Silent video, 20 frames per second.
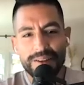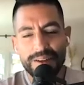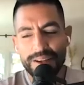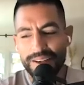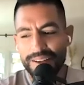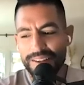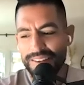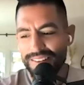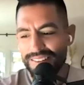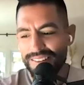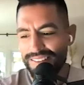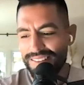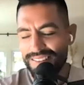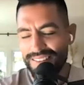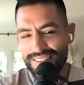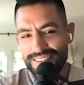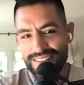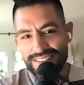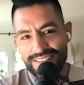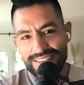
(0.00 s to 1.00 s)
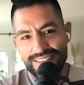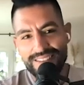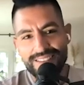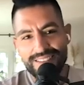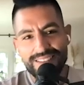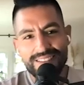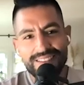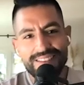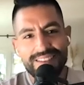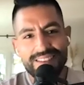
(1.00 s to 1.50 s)

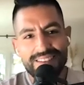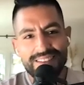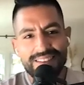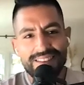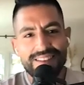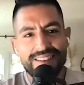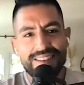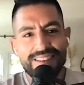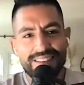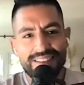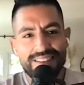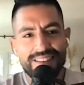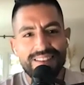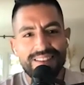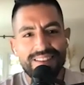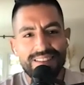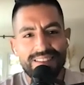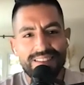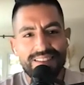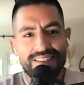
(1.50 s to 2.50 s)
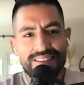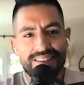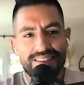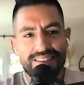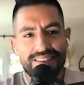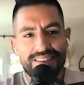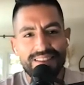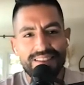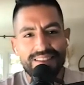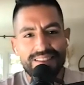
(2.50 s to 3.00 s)

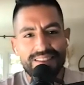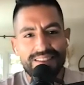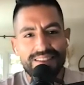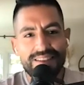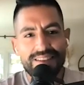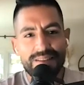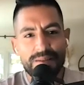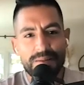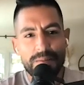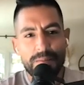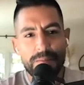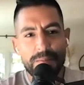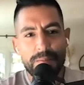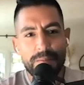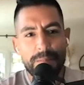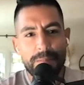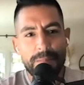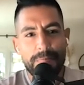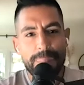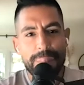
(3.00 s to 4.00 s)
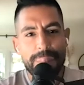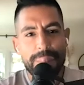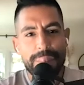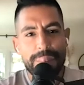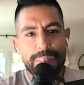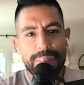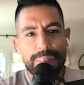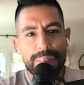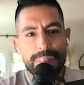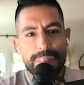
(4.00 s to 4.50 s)

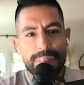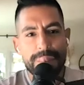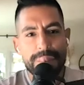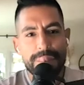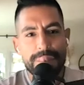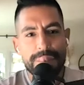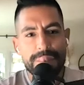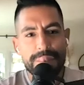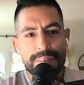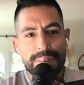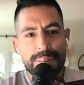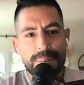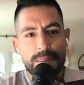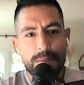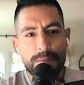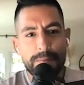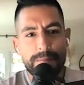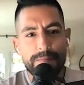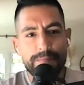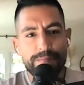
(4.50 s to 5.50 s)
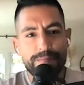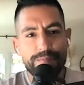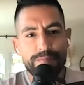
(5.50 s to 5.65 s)
No words are spoken by the person on screen.